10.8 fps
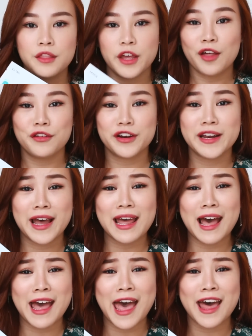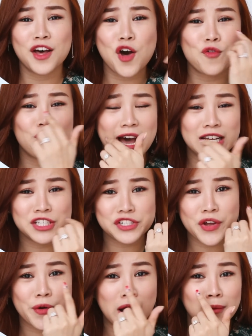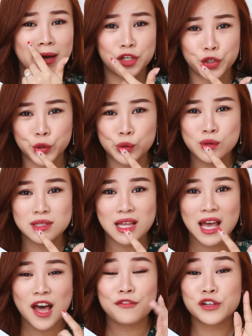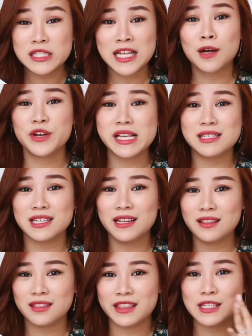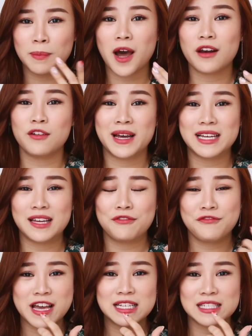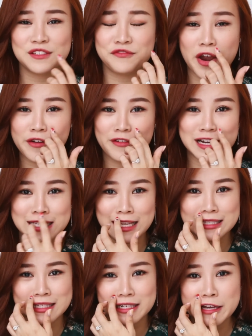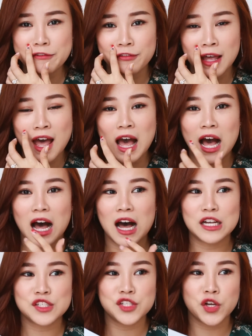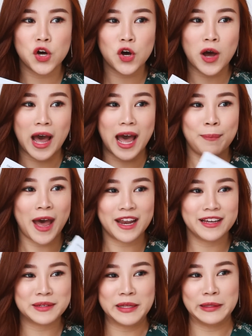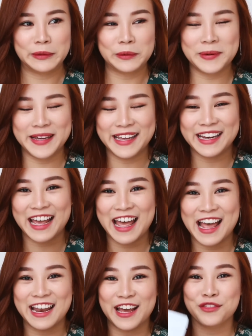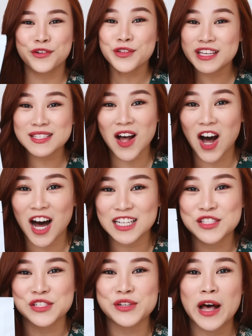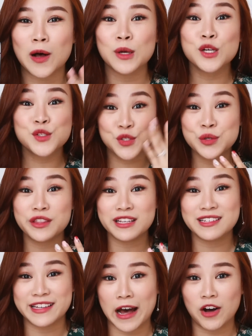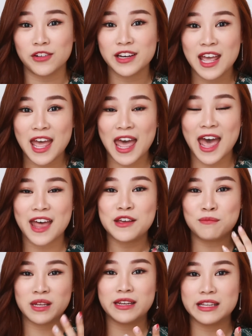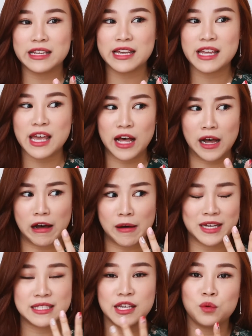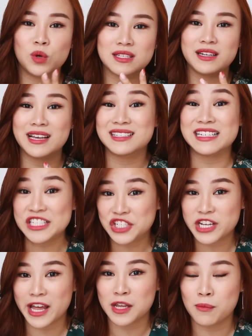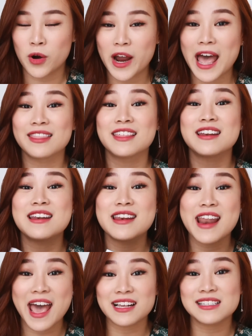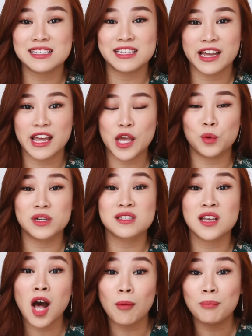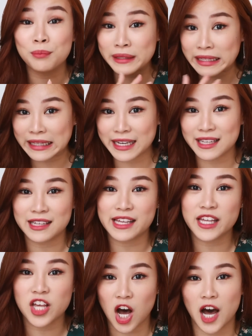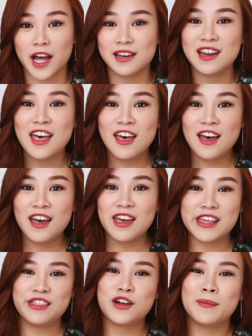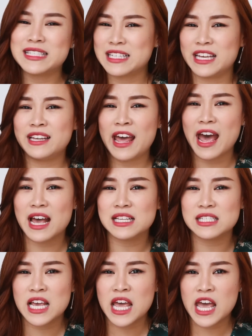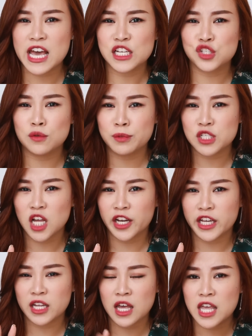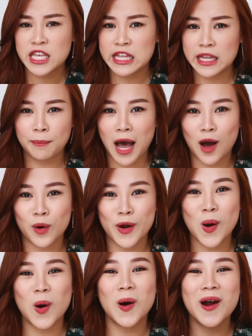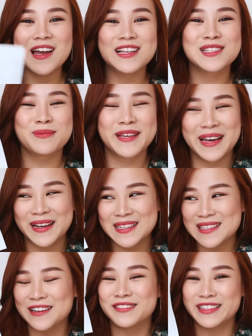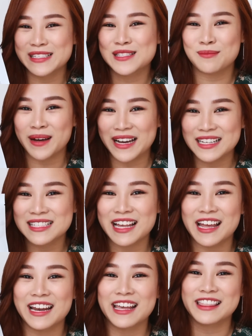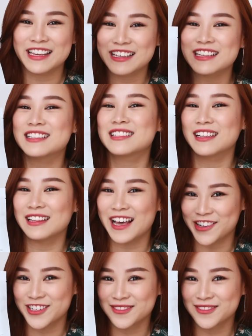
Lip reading: The other night I had a rash around my nose. For some reason, this part of my face is very sensitive. So I panicked a little bit and I threw this on to help soothe it down, and immediately my skin wasn't as itchy anymore, and the next day it was completely gone. Either my skin has a supersonic healing power or it's because of this mask, and I think it's the latter.